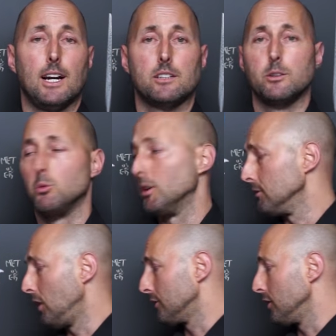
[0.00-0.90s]
That actually
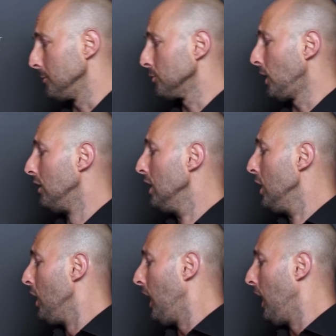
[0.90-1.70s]
works long-term as well.